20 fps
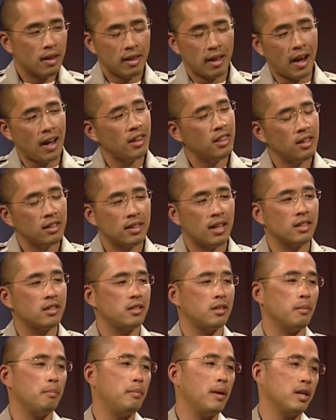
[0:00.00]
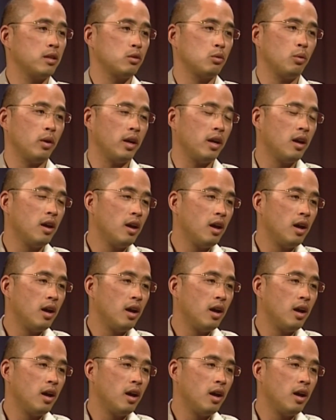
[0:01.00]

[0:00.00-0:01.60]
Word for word: Right. I think that's the best way.